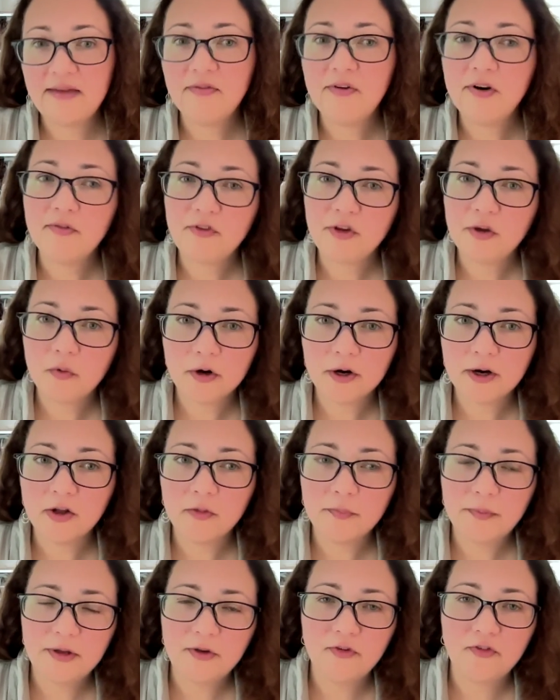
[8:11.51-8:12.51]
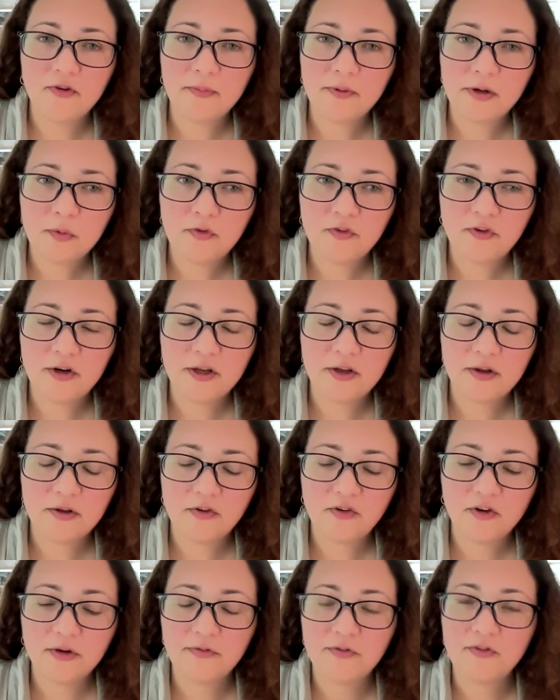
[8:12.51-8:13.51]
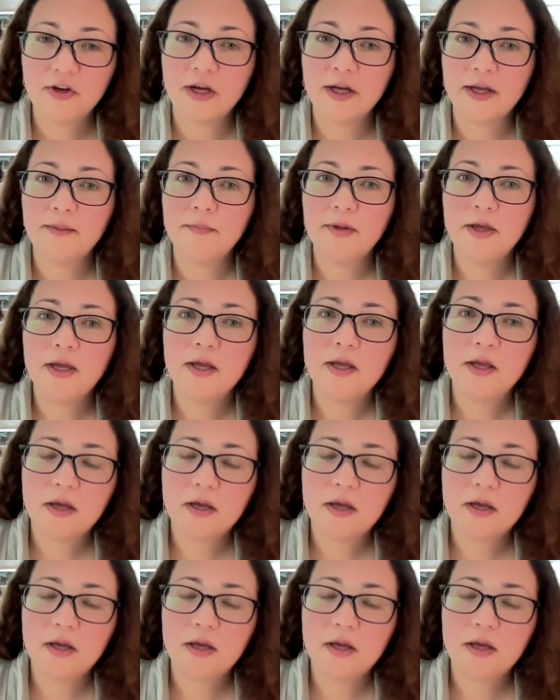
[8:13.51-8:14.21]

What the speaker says: Even if you are helping someone who's in a tough time,